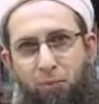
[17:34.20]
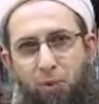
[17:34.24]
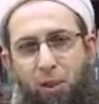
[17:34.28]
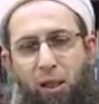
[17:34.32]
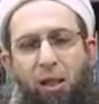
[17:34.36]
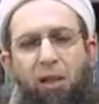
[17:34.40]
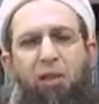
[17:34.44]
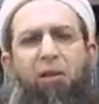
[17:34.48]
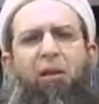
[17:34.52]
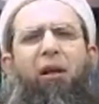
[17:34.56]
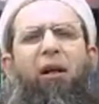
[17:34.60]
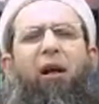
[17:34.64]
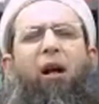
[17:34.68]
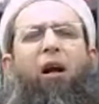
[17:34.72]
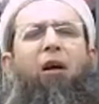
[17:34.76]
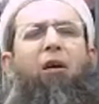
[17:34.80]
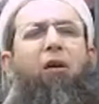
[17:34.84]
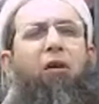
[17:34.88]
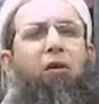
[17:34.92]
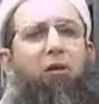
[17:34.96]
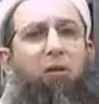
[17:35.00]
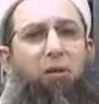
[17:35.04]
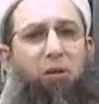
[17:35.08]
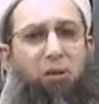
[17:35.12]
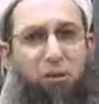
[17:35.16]
And there
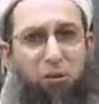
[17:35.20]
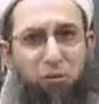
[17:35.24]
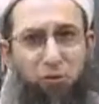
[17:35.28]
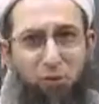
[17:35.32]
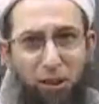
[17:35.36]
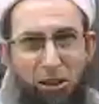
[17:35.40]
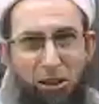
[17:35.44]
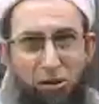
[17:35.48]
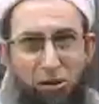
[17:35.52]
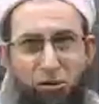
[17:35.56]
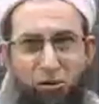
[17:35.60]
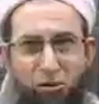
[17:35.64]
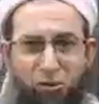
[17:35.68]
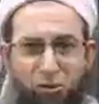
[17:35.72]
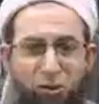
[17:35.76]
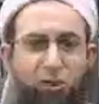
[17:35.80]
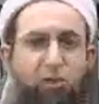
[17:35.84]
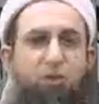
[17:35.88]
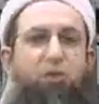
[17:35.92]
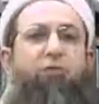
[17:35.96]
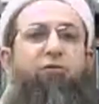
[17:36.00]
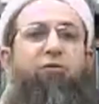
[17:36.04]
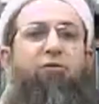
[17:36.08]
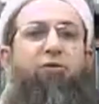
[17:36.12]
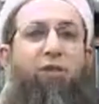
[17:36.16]
are reasons. There
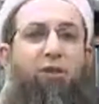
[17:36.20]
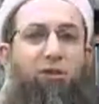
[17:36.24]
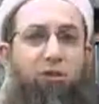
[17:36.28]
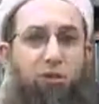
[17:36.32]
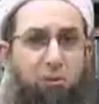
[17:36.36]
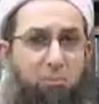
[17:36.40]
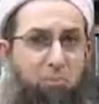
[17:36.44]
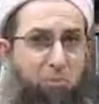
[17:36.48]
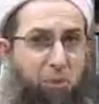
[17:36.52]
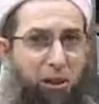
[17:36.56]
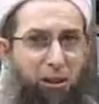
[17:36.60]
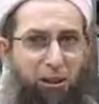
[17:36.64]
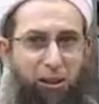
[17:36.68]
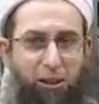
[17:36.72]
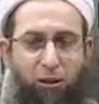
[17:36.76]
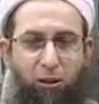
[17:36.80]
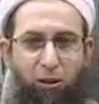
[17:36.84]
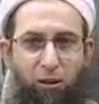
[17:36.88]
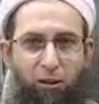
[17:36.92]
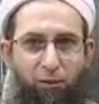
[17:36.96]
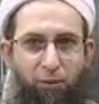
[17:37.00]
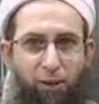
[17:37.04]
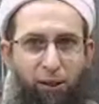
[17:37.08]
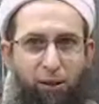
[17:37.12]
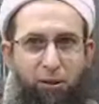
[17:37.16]
is wisdom behind
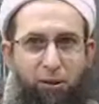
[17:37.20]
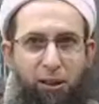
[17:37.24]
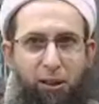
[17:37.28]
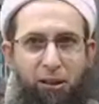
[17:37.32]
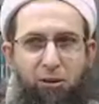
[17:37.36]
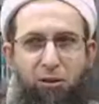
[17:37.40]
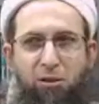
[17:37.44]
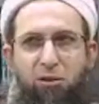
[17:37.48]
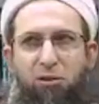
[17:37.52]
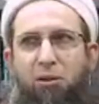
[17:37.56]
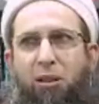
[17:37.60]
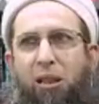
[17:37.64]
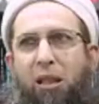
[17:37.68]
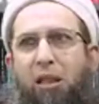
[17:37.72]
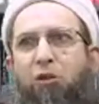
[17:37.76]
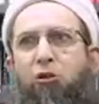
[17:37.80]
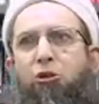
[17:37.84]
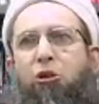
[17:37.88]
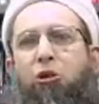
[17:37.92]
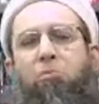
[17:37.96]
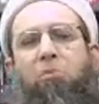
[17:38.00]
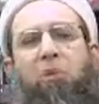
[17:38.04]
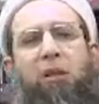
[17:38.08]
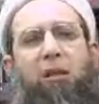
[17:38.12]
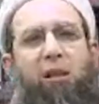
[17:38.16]
all of that thing. The deen
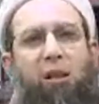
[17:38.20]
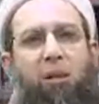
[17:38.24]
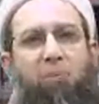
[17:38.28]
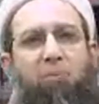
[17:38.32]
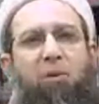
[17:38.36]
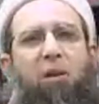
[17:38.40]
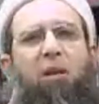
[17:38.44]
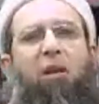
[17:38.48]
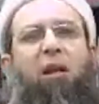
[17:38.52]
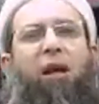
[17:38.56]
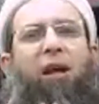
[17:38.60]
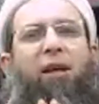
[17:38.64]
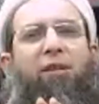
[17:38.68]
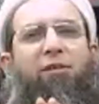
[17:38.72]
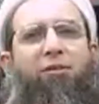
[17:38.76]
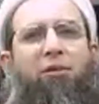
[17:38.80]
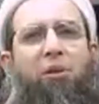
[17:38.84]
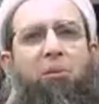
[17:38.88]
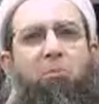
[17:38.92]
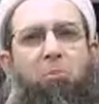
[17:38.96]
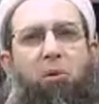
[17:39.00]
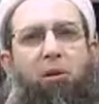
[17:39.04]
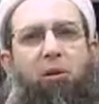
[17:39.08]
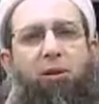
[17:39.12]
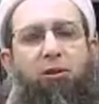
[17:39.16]
should be kept as
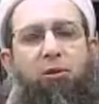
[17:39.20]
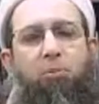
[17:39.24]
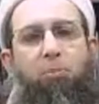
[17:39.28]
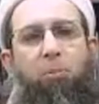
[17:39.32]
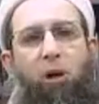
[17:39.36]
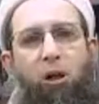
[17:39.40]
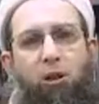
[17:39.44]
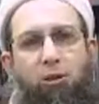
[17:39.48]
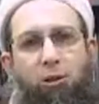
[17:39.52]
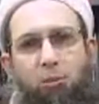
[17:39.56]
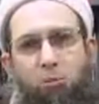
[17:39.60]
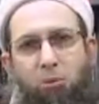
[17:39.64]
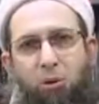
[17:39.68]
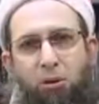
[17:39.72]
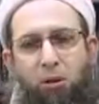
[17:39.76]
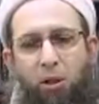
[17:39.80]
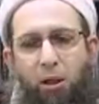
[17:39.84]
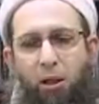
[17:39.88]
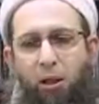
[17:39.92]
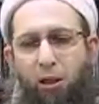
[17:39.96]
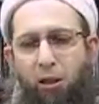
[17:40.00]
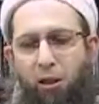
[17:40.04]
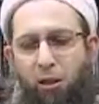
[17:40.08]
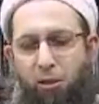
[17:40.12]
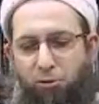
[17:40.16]
simple as possible.
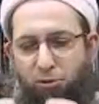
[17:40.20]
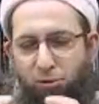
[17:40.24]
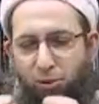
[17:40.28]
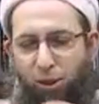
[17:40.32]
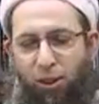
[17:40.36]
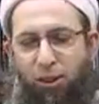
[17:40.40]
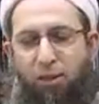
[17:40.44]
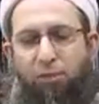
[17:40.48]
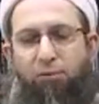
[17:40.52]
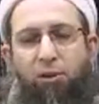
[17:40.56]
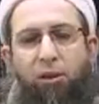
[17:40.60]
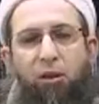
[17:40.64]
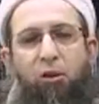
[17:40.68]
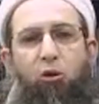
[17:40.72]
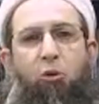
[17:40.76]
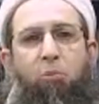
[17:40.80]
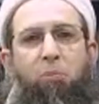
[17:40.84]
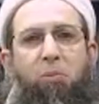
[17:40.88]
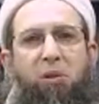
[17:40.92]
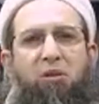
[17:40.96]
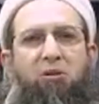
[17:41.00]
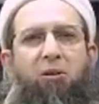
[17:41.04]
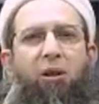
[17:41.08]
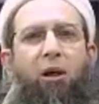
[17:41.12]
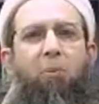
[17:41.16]
Scientific
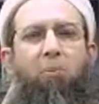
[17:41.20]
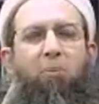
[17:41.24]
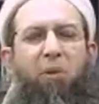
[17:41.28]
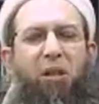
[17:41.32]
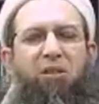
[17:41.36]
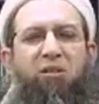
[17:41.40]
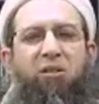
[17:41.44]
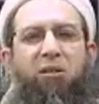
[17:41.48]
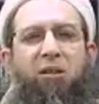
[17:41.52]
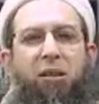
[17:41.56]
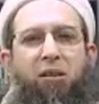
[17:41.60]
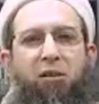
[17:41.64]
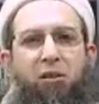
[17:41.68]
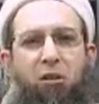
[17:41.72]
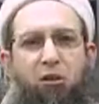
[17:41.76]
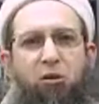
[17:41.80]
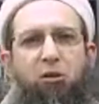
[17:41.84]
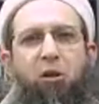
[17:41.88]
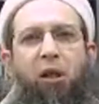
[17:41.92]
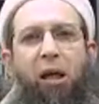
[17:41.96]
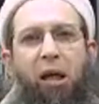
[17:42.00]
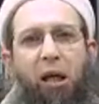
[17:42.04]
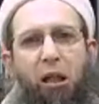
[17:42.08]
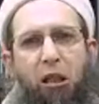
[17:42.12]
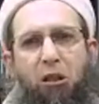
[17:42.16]
equipments are present at
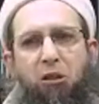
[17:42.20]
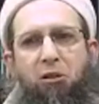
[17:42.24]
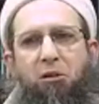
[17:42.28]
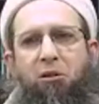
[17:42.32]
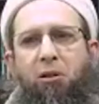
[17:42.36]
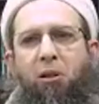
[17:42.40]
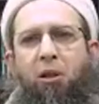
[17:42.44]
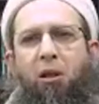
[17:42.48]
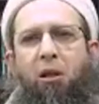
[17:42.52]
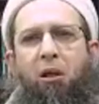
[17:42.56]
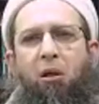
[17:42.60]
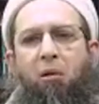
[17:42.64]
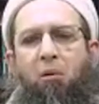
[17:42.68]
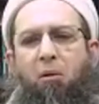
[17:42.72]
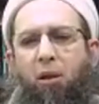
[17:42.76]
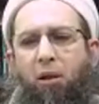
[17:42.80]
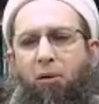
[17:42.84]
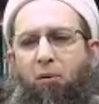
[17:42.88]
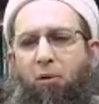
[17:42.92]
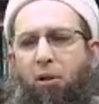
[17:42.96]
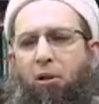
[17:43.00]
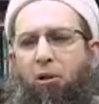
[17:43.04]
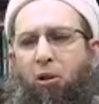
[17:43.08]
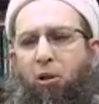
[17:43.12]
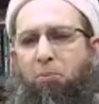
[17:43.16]
this age.
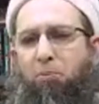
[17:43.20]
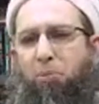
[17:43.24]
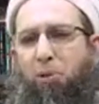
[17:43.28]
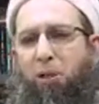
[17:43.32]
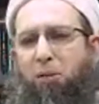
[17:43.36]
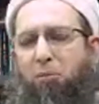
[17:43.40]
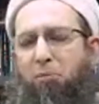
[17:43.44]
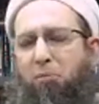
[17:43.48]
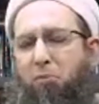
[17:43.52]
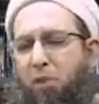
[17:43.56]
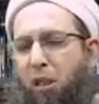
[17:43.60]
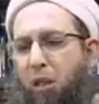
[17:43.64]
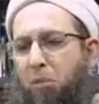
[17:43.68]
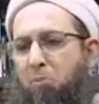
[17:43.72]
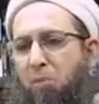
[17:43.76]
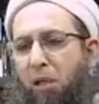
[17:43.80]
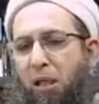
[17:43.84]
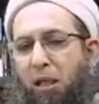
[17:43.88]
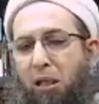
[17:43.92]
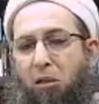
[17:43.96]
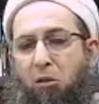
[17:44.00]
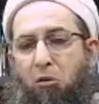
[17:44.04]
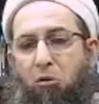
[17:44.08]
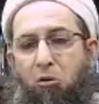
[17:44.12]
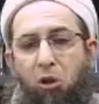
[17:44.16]
They
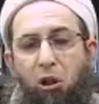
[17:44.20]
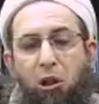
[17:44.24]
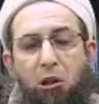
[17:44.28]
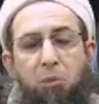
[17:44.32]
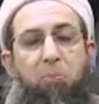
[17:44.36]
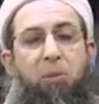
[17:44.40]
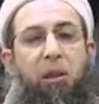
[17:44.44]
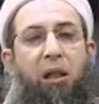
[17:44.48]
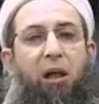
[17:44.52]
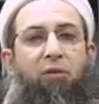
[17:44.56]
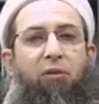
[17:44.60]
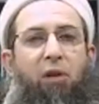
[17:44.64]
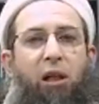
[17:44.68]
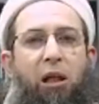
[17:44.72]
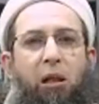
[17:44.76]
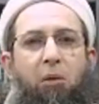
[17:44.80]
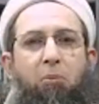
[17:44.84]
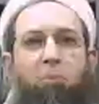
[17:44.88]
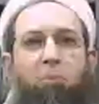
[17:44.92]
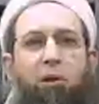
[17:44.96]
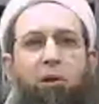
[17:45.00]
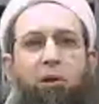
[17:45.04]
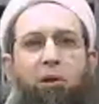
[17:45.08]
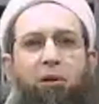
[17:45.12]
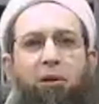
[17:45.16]
may not be
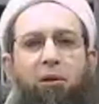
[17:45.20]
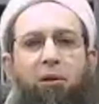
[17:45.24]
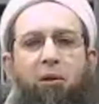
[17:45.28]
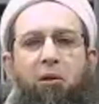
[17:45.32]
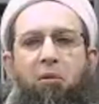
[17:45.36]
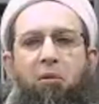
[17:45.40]
available